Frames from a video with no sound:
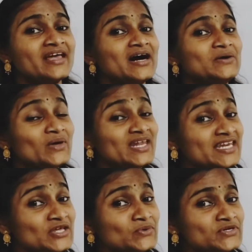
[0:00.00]
a very
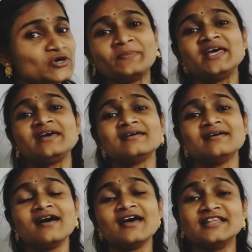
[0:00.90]
new topic,
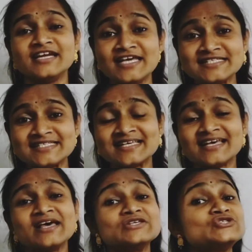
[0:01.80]
that is
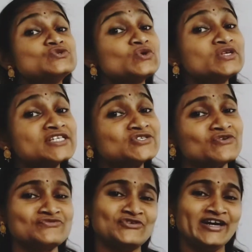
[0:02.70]
sources of
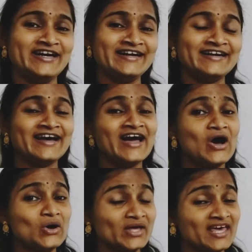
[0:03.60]
food.
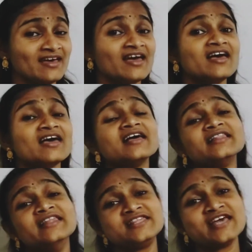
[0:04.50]
Okay,
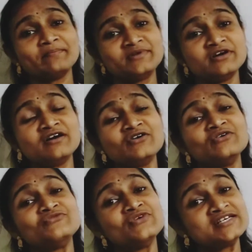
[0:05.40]
the
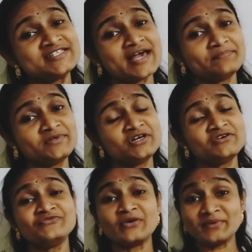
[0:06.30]
first chapter
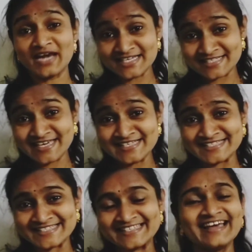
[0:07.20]
from class 6,
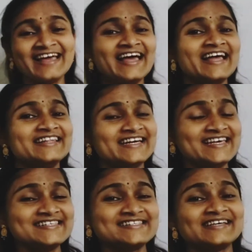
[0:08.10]
that is